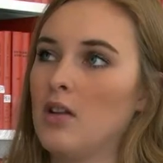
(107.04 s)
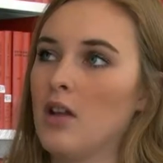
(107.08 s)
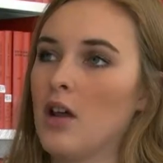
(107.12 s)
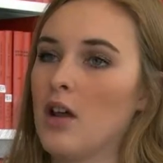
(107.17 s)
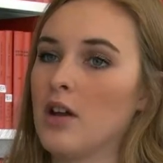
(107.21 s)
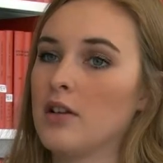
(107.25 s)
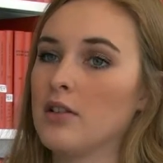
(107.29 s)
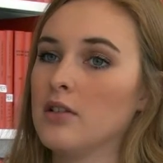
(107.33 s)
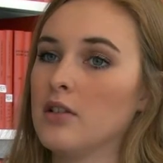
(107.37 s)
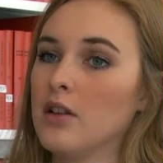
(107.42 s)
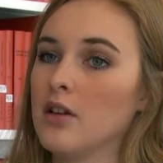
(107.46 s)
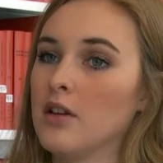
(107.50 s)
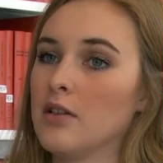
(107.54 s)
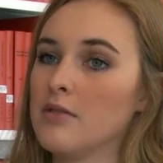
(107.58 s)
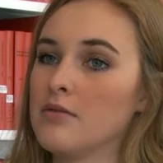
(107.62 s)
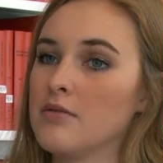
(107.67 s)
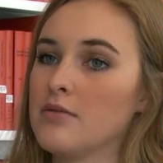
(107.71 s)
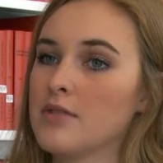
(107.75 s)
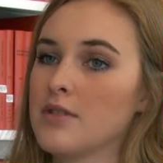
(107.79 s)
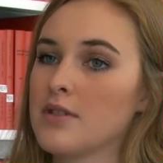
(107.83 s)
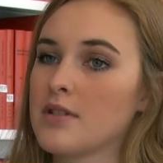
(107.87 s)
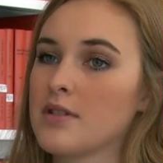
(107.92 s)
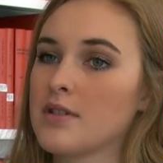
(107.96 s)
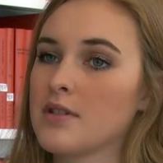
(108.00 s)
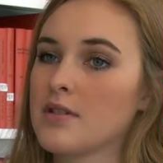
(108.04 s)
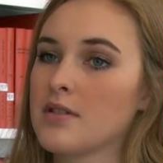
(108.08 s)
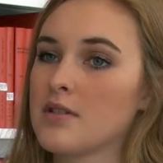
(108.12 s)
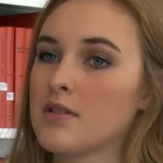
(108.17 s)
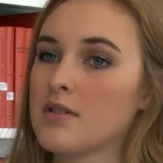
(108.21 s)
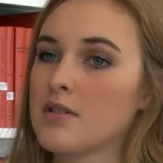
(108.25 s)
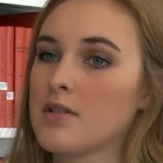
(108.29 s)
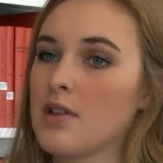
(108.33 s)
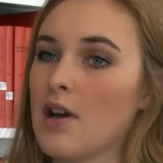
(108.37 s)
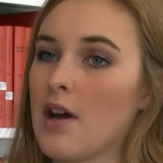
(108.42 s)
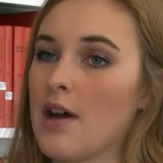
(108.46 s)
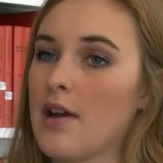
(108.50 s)
lot of loans.
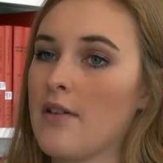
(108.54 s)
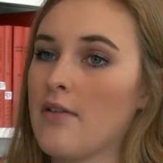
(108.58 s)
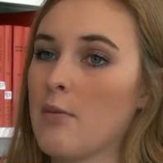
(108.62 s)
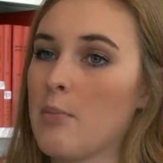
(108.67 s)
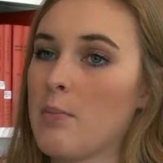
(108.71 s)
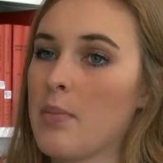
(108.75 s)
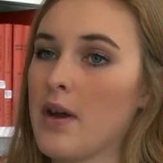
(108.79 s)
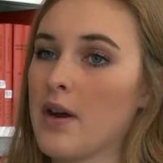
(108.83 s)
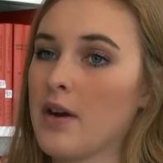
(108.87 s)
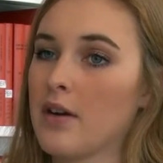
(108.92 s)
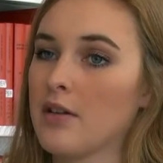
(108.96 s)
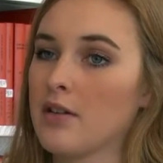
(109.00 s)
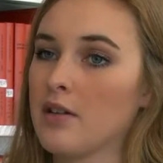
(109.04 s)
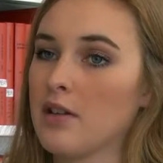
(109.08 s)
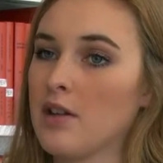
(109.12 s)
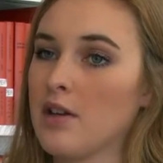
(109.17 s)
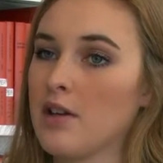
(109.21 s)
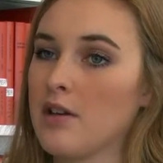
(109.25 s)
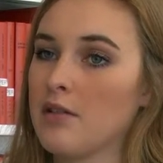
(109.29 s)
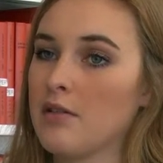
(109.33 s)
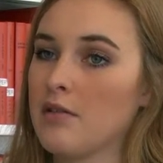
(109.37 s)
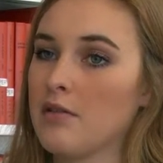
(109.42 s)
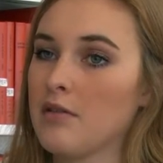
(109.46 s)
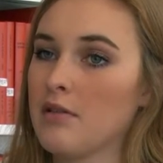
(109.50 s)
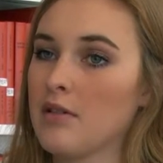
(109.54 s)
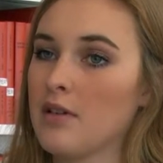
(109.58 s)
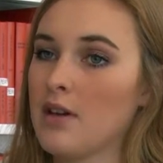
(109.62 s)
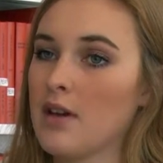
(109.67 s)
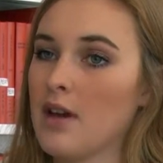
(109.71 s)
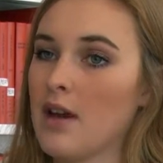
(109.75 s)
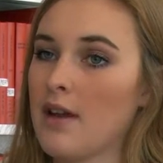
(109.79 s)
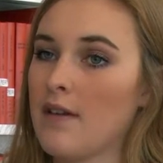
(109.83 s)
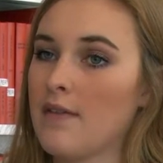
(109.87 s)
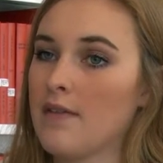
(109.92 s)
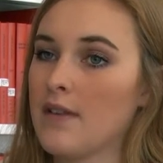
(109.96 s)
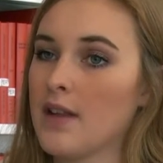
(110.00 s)
So I have a parent loan,
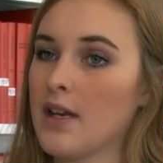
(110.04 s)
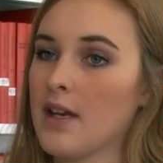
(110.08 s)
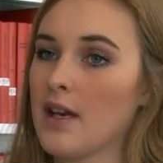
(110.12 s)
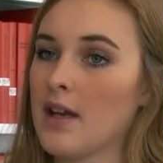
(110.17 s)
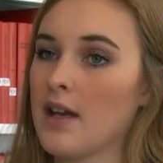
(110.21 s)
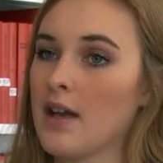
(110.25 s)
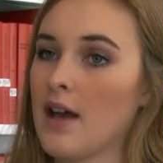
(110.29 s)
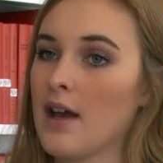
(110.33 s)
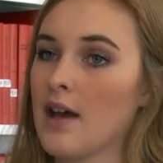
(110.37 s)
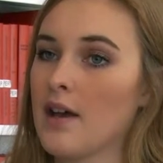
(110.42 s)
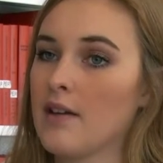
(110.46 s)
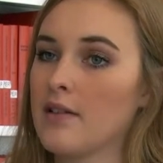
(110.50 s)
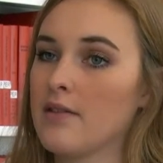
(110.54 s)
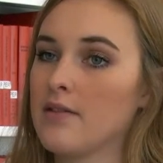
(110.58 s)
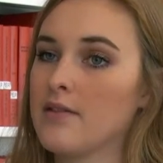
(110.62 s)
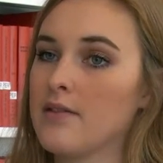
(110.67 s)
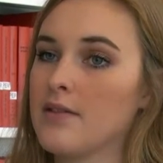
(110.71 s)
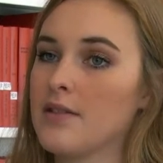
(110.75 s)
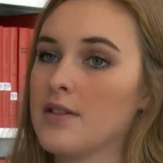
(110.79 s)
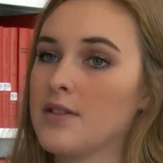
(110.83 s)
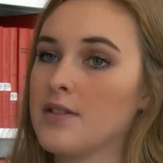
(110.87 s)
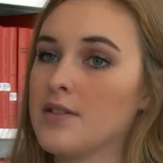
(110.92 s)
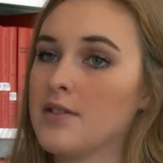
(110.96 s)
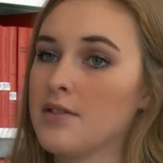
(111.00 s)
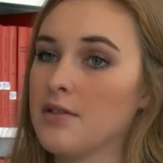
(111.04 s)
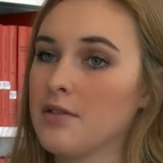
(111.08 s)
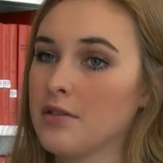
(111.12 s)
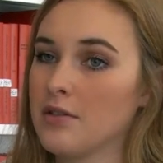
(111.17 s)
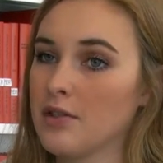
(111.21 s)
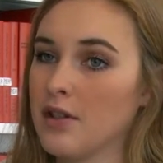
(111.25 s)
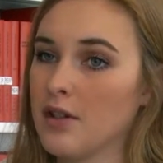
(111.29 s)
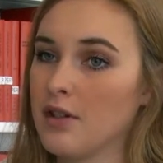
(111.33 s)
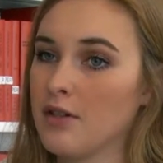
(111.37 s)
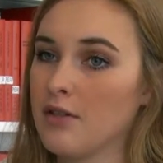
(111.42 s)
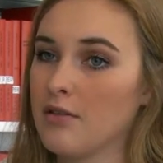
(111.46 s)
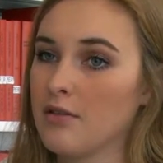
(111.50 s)
and then I have a student
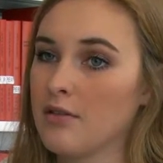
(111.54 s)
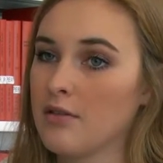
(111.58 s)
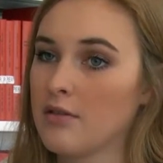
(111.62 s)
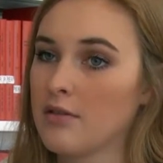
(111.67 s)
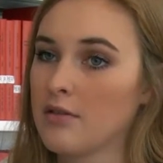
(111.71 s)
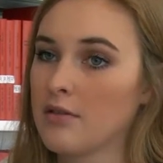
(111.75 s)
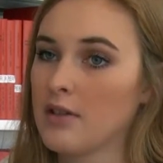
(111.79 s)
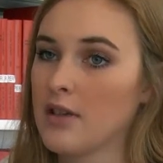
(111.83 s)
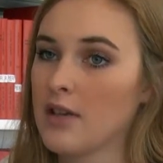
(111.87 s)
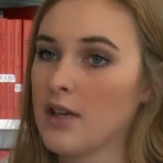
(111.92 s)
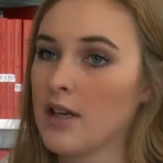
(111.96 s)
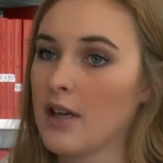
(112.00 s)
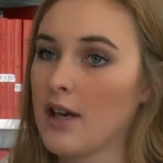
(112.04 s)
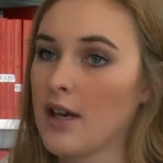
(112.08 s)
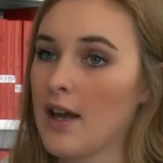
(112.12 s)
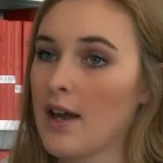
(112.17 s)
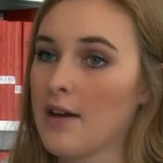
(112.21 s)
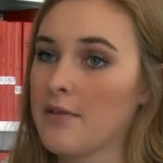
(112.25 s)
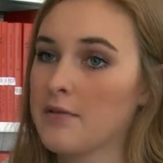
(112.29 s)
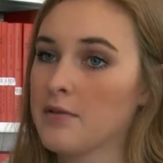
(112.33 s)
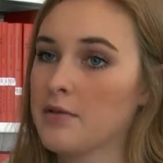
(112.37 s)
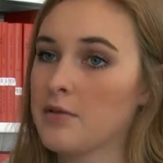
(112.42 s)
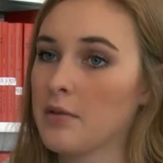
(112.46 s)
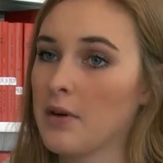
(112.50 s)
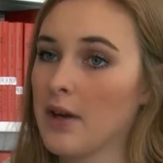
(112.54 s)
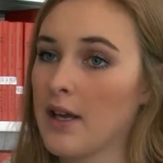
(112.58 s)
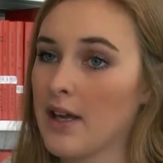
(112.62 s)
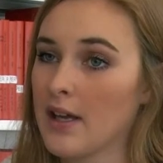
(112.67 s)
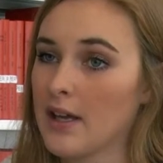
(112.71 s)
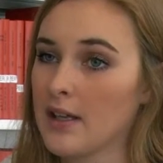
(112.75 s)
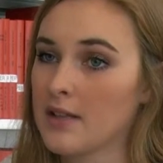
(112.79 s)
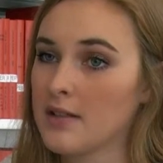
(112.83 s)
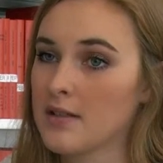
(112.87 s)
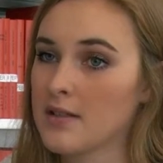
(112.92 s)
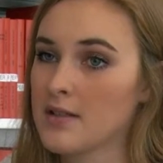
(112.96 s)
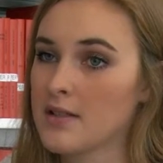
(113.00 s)
loan, and I have
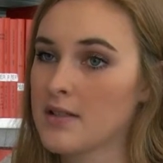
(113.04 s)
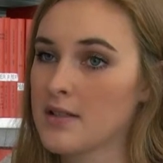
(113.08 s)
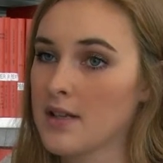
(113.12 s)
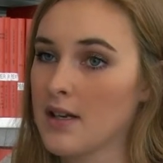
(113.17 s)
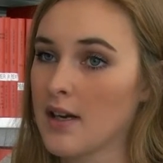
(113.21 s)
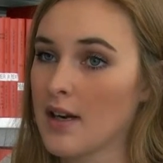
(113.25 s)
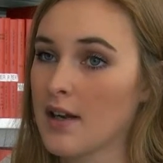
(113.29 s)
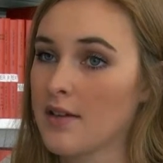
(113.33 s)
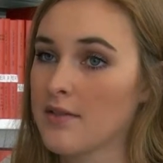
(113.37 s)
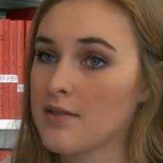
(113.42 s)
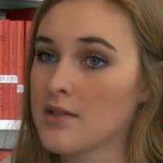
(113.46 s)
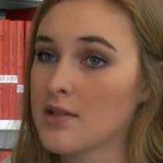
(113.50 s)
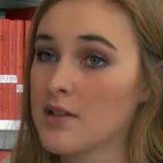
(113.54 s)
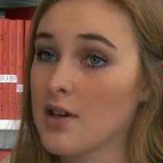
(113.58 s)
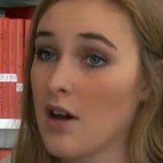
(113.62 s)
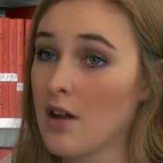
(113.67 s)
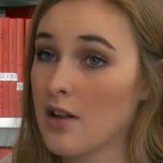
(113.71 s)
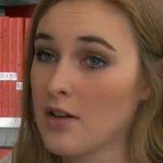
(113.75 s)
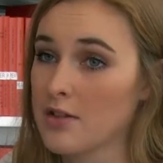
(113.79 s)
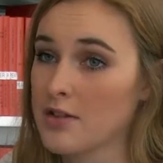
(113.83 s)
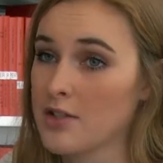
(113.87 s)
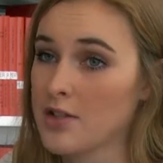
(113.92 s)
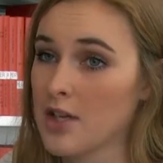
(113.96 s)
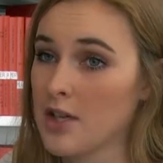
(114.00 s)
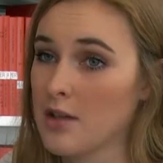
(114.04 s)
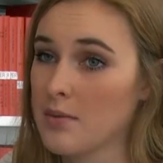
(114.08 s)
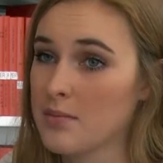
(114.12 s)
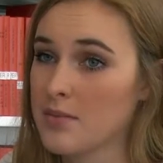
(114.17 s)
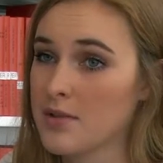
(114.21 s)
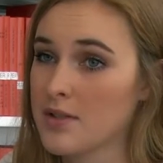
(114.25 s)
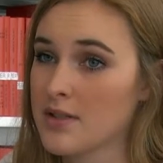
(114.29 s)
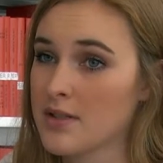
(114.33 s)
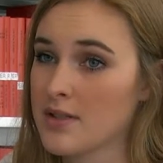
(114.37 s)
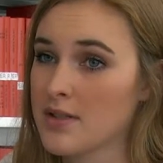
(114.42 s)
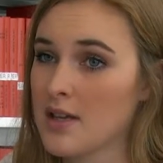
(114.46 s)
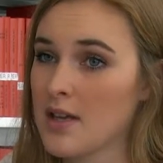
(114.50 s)
grants, and I have
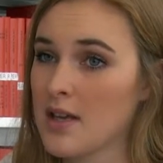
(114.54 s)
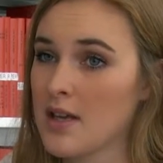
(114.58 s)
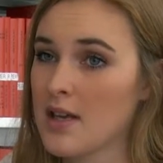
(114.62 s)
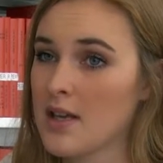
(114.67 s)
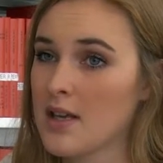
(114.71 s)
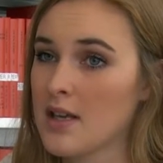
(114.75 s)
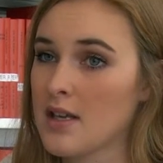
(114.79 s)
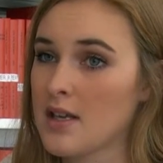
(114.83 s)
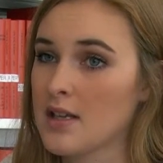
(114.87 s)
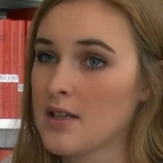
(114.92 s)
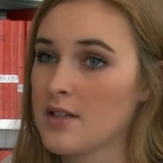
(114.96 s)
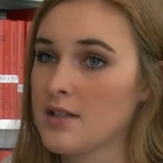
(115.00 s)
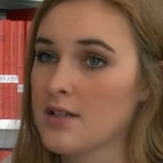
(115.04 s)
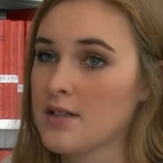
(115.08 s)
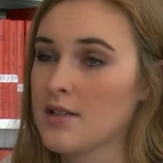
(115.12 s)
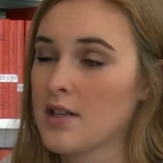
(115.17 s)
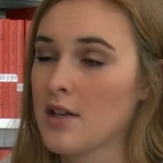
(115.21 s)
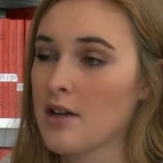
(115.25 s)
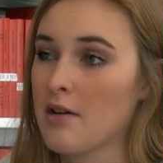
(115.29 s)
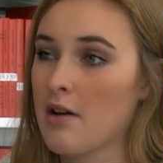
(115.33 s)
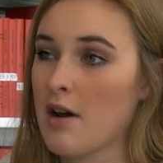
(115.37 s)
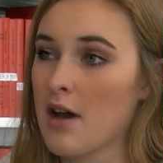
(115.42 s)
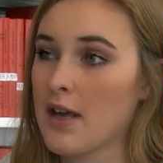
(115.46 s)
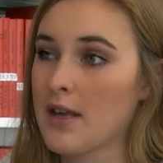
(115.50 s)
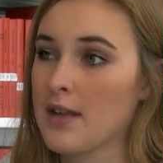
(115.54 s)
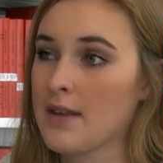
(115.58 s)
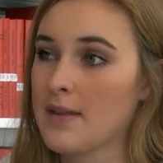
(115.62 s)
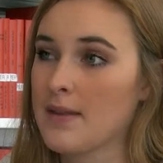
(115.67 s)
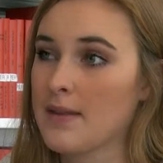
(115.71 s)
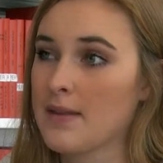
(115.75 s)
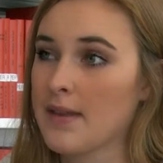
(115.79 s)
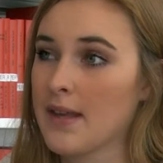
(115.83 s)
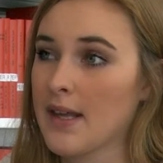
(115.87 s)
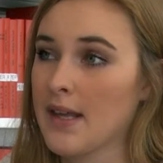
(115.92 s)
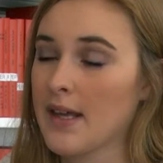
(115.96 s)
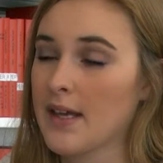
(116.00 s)
scholarships. So I
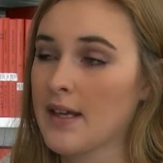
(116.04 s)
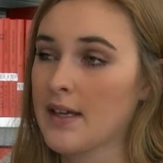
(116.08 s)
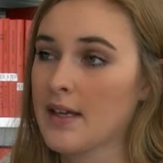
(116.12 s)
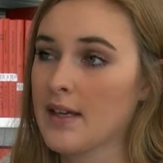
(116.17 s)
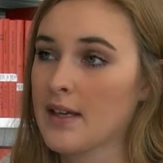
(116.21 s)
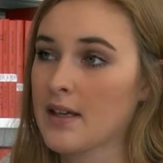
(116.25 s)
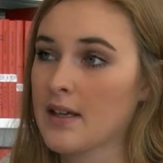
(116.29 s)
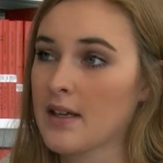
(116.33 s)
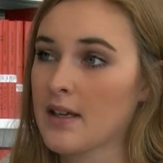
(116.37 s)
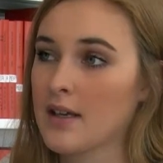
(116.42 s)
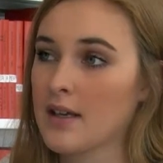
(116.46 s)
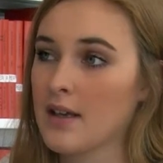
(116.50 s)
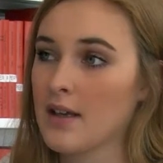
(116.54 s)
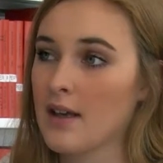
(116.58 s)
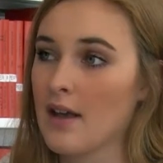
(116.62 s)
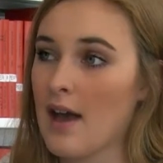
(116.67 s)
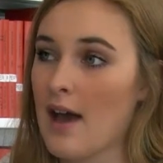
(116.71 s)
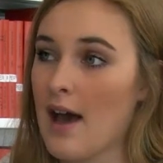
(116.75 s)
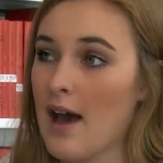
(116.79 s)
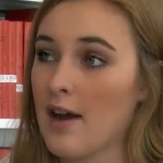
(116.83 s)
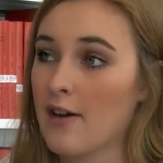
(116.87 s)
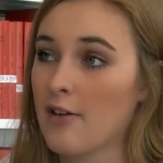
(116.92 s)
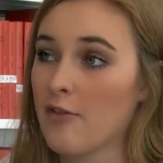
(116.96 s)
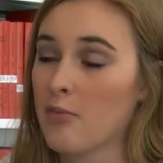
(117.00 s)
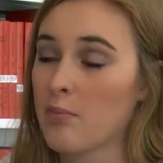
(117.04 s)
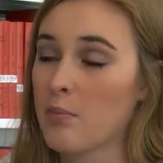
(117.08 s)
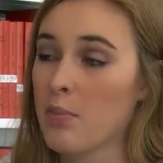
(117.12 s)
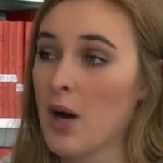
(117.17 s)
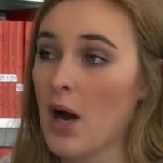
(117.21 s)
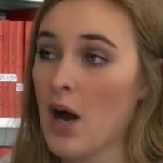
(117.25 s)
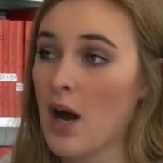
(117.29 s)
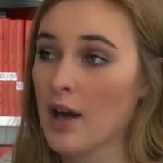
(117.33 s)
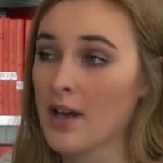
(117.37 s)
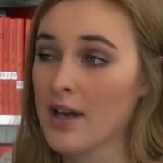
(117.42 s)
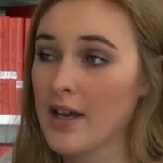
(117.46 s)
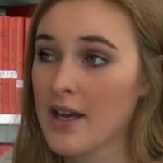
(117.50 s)
think out of
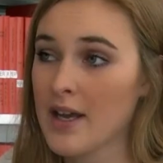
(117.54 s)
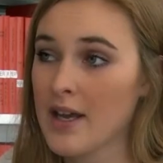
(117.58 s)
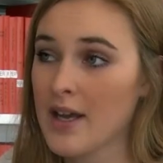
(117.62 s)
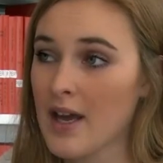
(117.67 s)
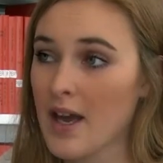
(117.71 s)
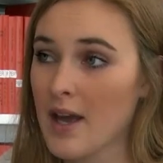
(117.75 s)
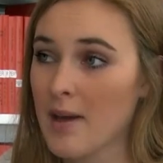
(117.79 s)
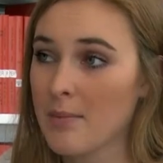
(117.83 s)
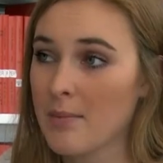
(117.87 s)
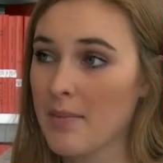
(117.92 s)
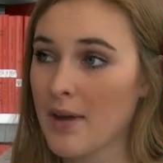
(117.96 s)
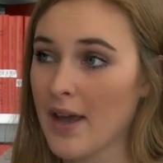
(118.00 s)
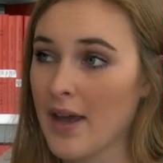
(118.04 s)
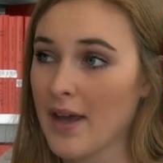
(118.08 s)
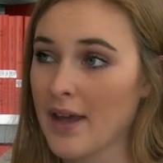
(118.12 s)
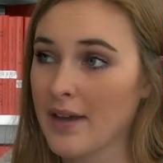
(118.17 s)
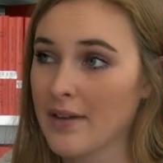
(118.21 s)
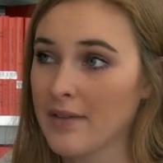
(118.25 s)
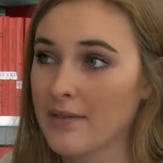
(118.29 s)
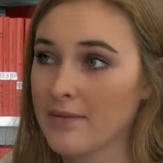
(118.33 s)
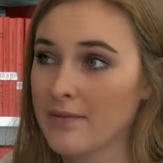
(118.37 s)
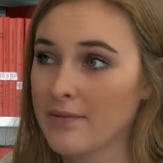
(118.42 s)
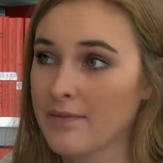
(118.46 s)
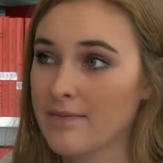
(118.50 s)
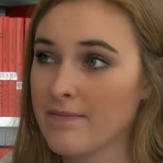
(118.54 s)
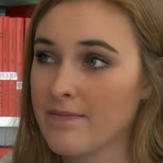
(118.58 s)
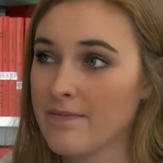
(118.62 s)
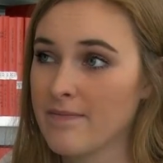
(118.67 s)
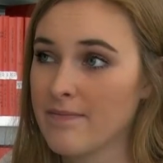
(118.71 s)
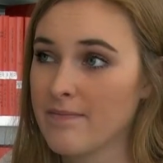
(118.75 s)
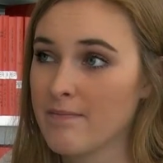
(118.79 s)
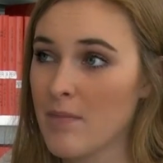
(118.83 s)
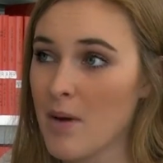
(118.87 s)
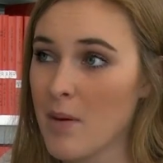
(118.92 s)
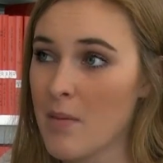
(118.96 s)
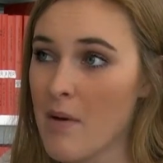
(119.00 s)
pocket, I'm paying
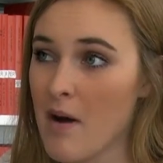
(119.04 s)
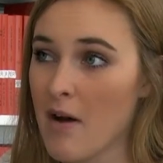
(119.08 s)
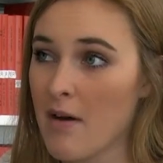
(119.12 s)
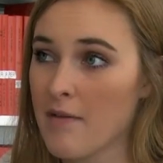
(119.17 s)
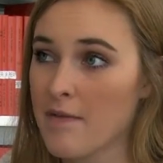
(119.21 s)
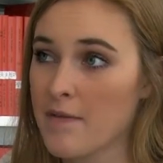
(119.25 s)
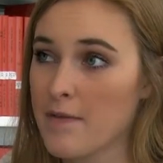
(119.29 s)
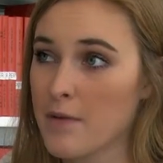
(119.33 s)
about